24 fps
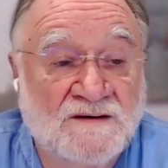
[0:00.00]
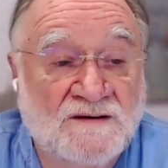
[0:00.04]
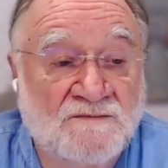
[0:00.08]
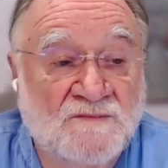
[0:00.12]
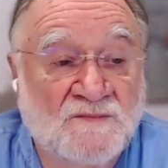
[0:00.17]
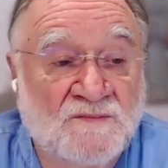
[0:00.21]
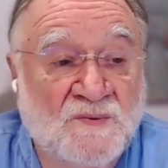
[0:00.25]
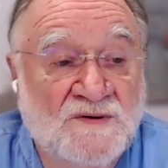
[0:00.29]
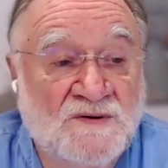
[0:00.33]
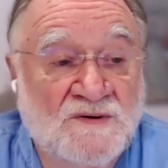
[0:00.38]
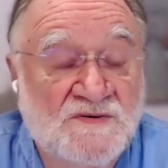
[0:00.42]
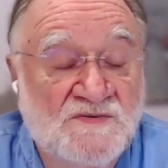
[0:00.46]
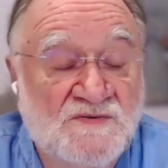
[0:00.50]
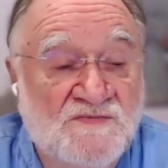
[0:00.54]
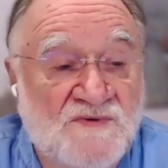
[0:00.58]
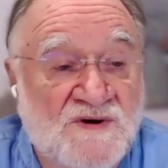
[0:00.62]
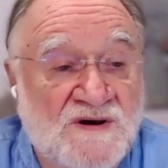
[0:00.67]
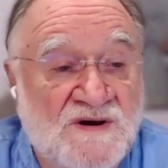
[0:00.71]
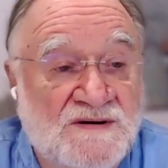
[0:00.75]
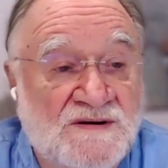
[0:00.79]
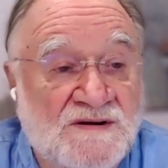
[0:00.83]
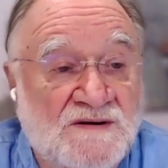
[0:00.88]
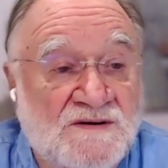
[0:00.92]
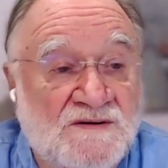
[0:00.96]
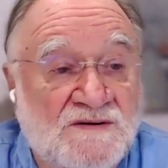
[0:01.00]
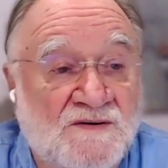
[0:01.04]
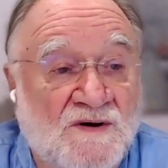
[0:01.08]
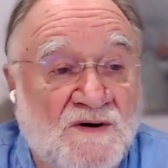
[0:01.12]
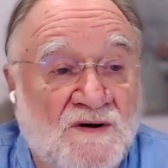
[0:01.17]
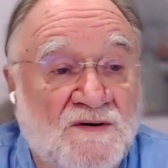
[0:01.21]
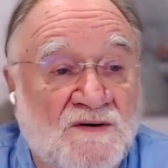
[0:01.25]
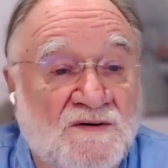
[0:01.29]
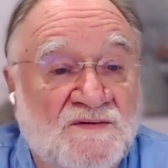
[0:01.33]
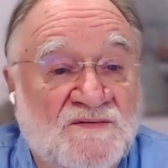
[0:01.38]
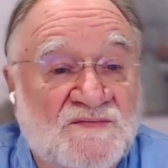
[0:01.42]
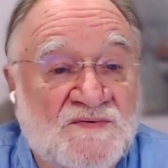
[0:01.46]
And when you're ready, you
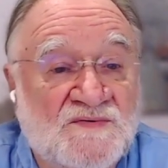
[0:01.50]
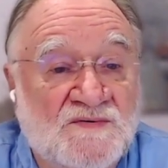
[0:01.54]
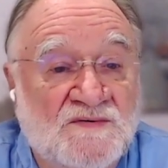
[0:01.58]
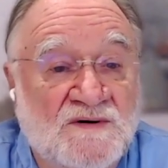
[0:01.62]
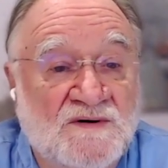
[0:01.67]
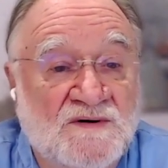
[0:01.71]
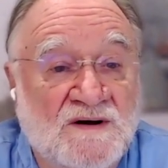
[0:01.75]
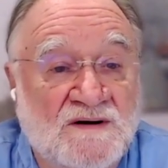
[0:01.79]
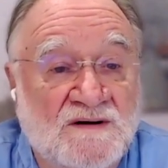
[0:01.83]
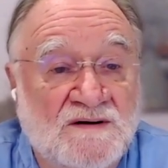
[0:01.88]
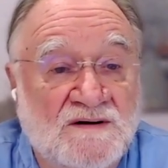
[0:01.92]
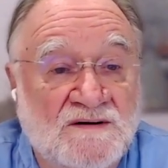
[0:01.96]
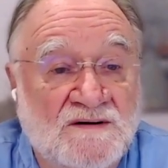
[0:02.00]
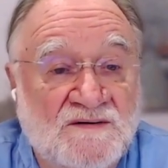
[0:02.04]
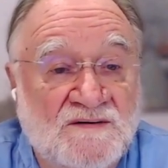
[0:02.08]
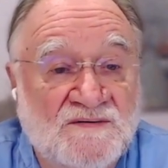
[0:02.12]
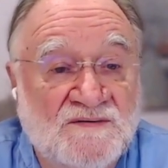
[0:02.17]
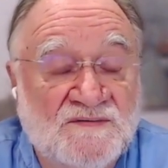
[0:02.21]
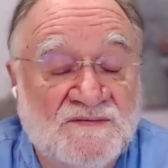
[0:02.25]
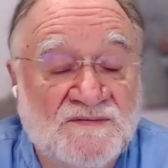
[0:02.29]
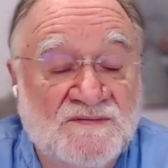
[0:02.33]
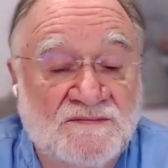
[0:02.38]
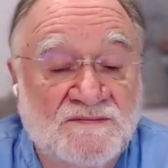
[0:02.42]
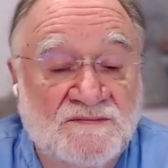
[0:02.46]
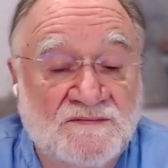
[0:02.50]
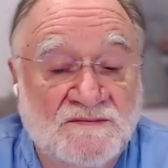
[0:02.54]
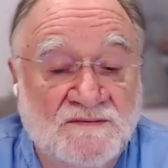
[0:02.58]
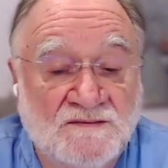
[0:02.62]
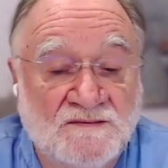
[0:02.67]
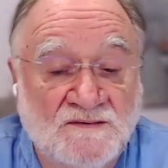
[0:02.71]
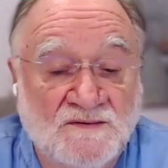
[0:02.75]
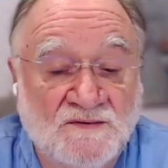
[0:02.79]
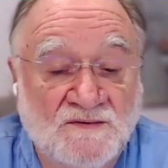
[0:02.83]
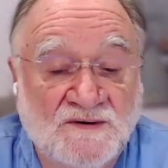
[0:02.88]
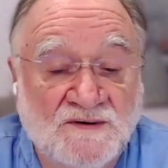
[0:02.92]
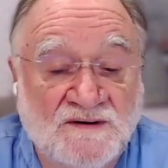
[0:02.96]
close your eyes,
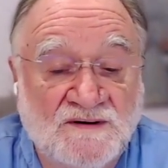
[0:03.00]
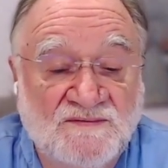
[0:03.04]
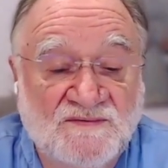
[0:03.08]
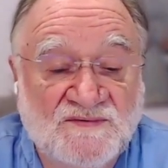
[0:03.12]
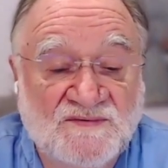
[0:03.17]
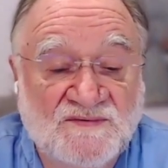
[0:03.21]
look